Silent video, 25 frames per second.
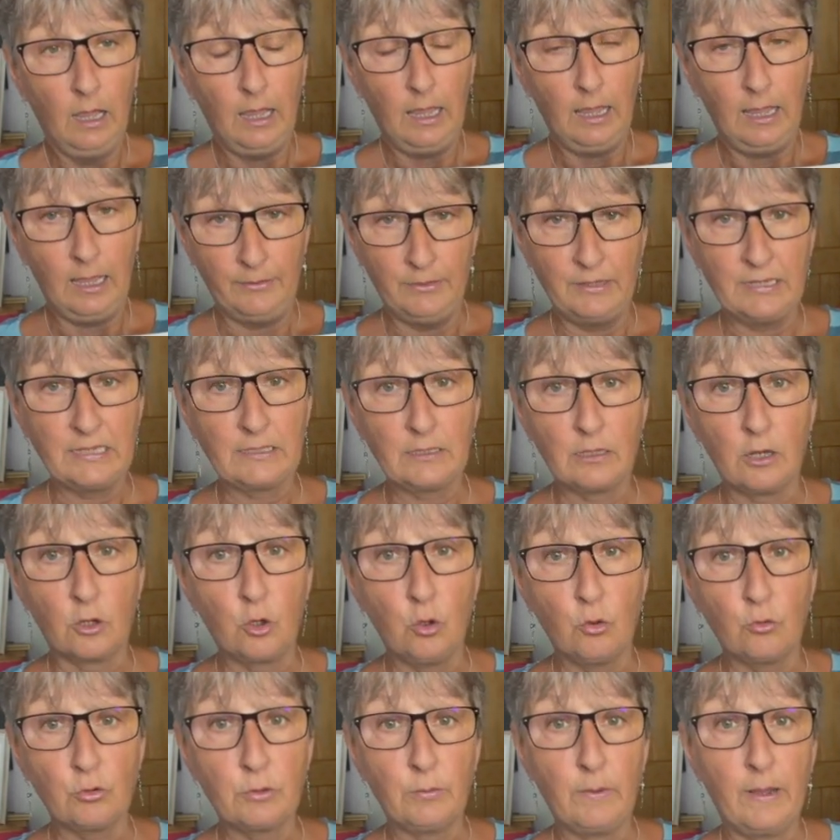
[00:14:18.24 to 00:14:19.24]
And this is our
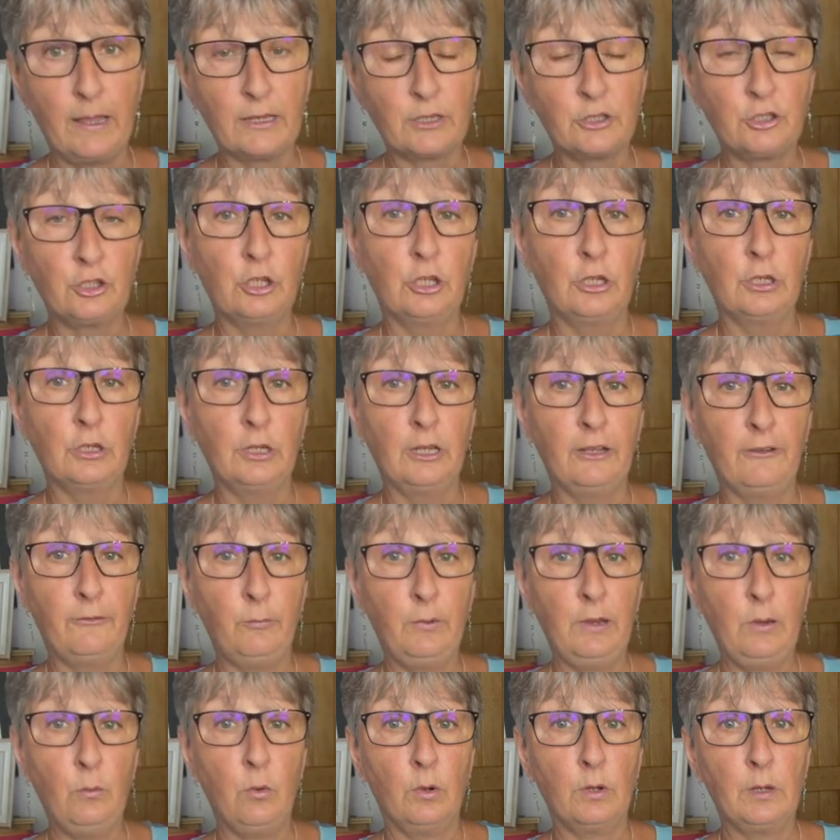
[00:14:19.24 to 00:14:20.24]
call to action. If
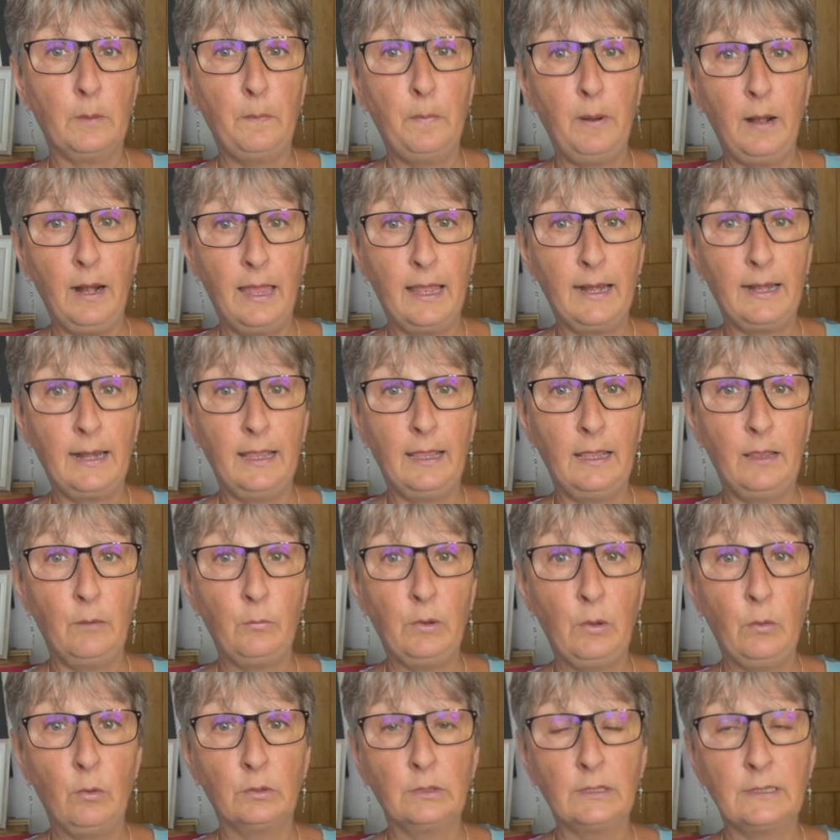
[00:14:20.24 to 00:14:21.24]
we want a planet,
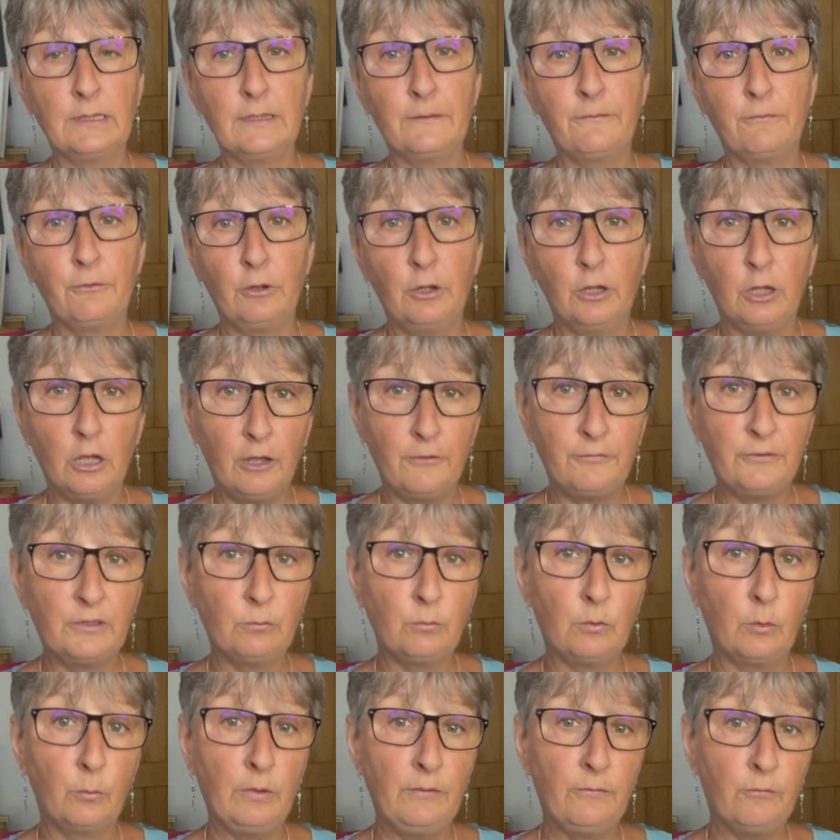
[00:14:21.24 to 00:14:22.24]
we want a different life to
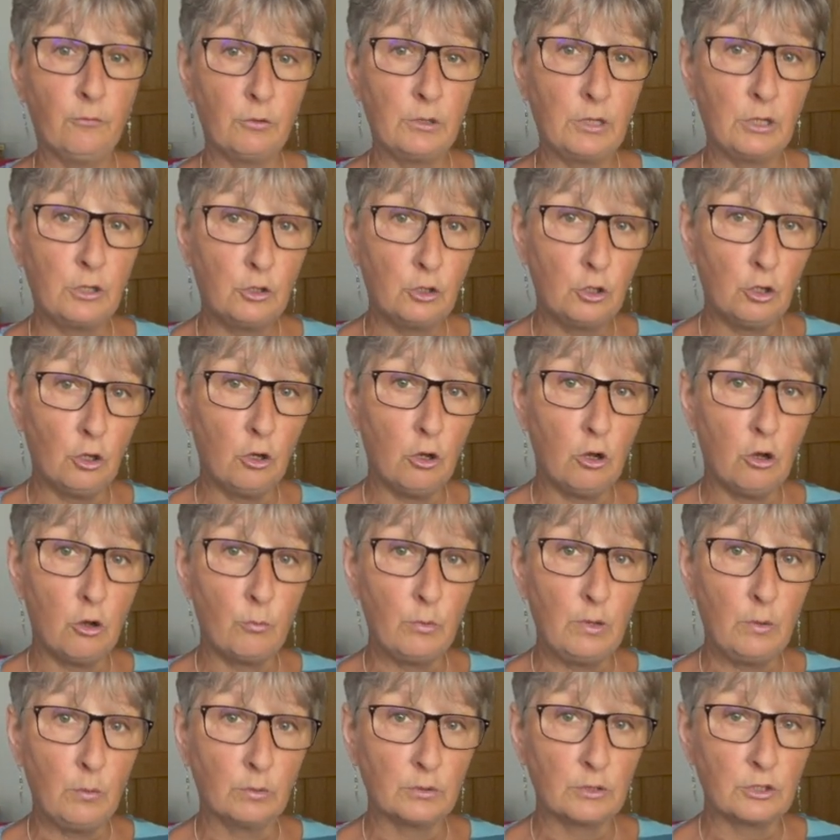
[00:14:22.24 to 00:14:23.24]
one we've already
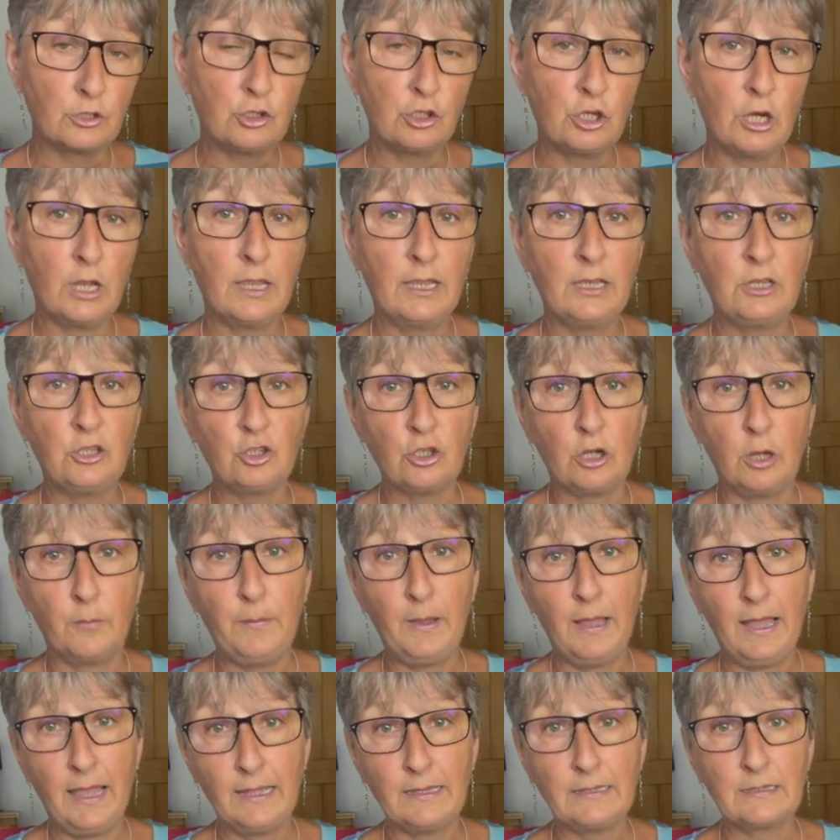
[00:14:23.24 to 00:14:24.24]
got, we want to change our
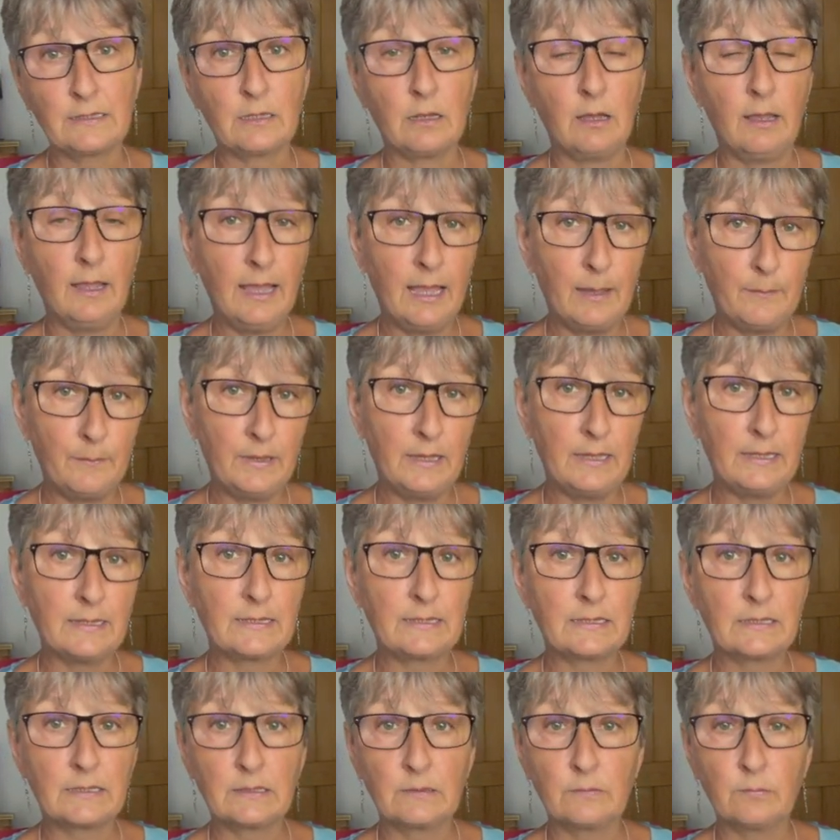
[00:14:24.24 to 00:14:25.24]
patterns, our
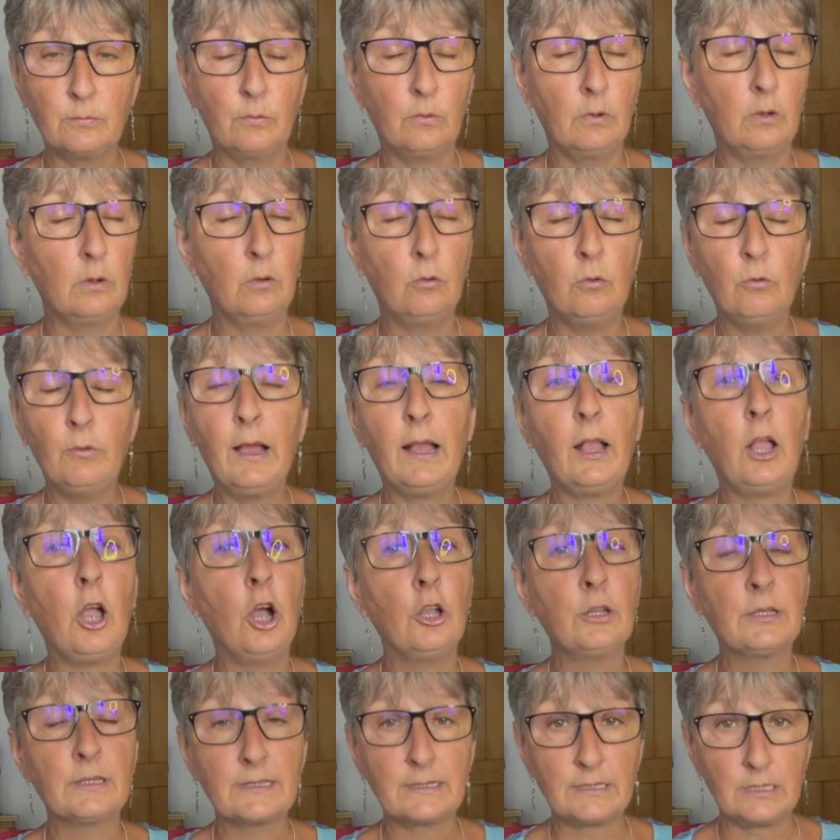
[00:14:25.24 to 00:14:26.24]
habits, all that
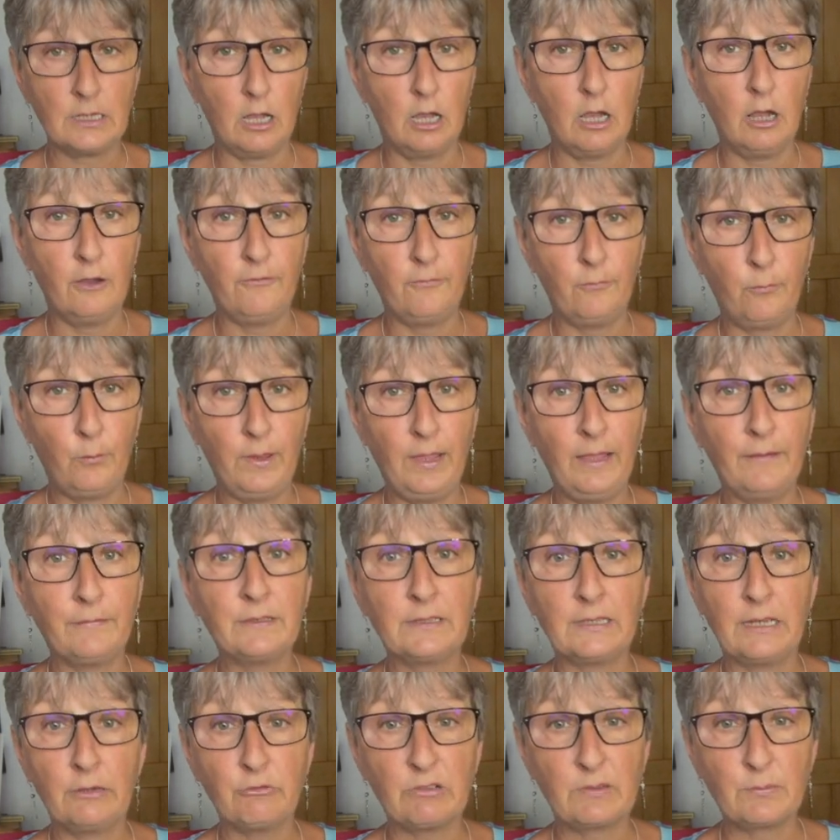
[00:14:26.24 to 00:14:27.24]
kind of stuff, we have
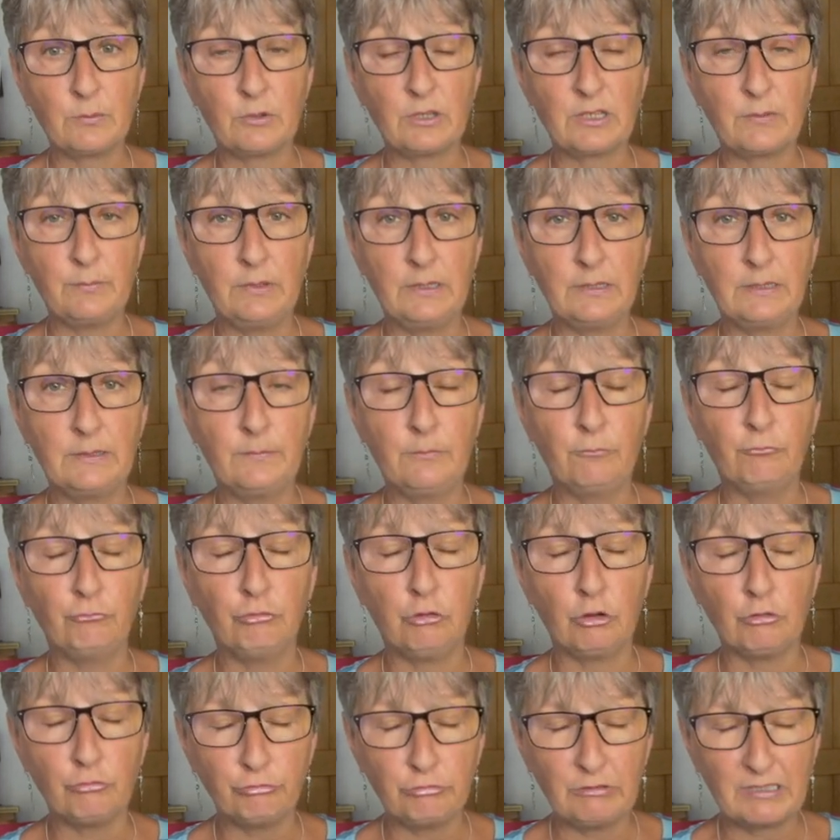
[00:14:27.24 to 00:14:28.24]
to take
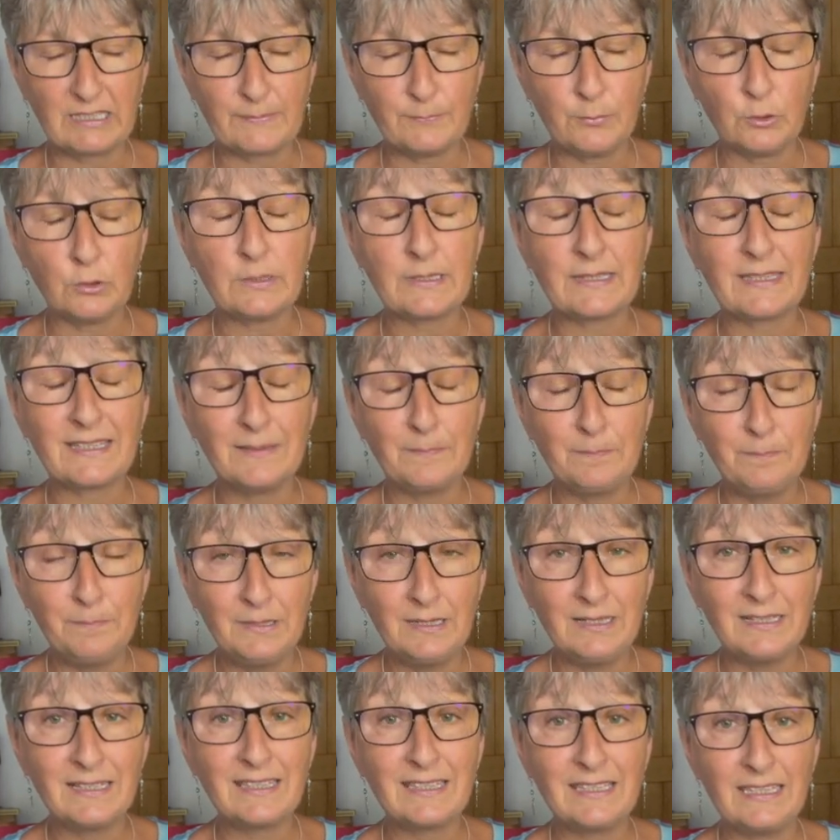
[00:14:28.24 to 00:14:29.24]

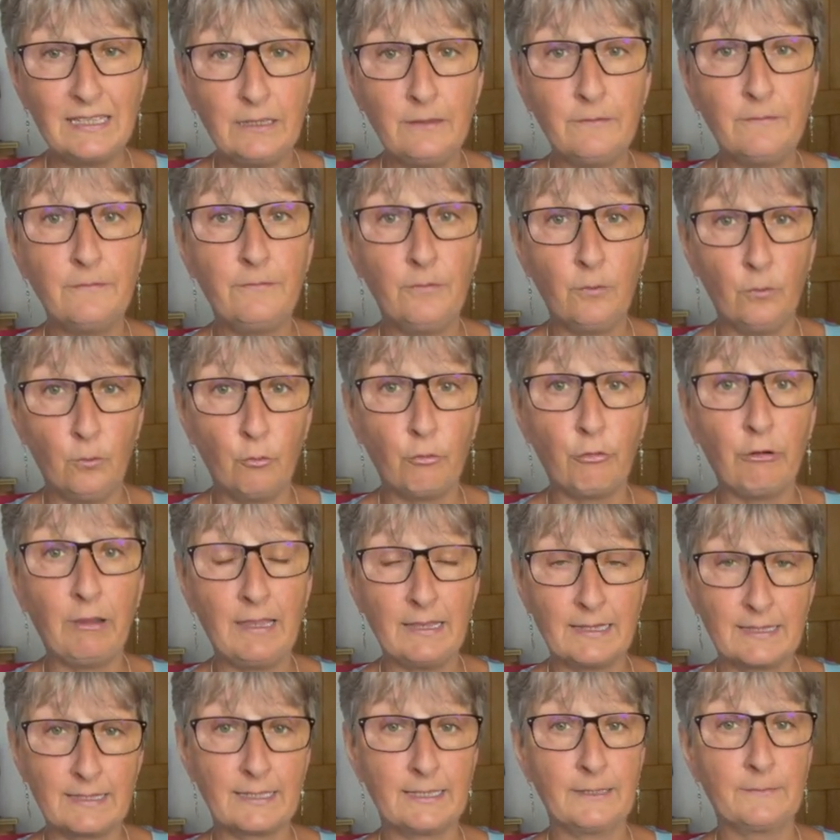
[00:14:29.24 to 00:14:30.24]
responsibility for
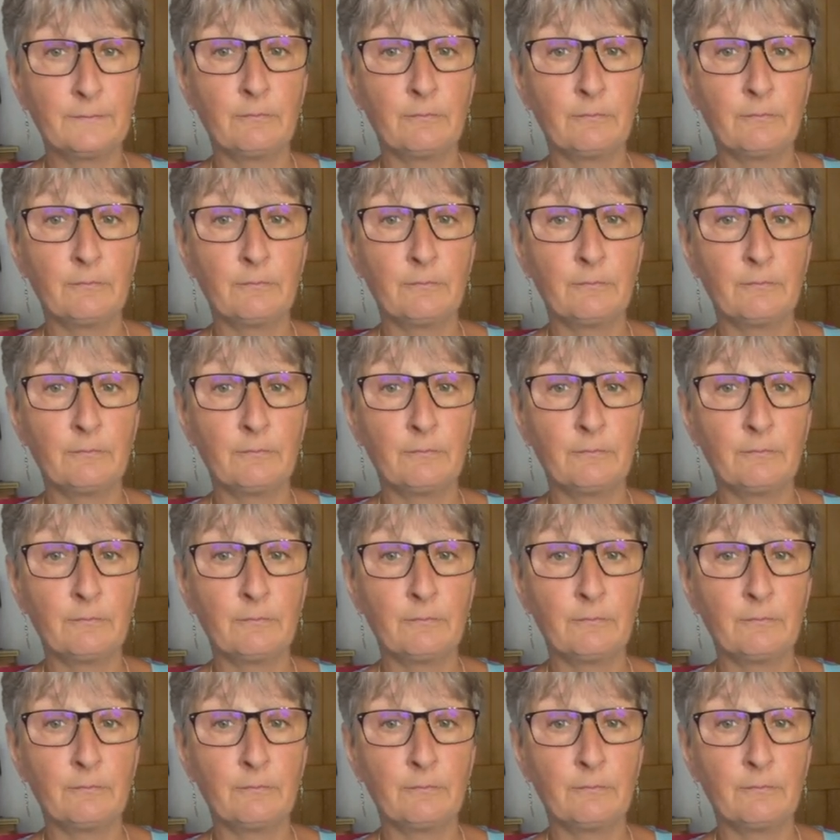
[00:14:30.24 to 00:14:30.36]
it.